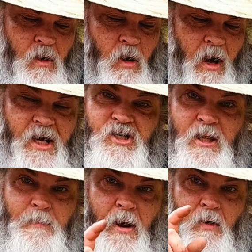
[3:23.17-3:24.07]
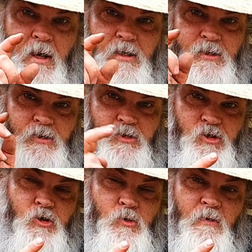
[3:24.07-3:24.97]
I actually buried
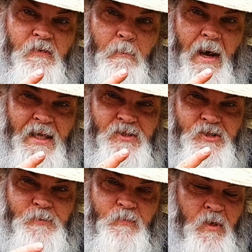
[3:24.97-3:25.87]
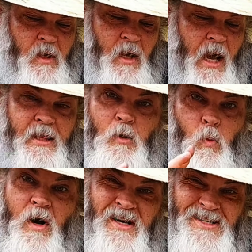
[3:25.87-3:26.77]
2 of the buds. And then
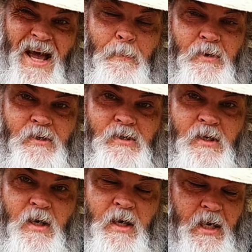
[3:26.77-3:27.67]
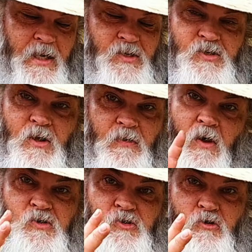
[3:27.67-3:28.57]
what has happened is
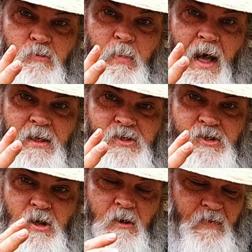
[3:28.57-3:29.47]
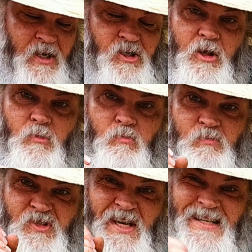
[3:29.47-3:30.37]
those 2 buds have actually
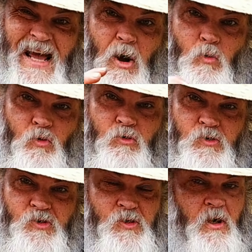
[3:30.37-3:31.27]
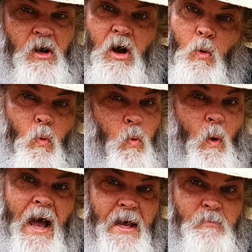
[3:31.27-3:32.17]
sent out roots way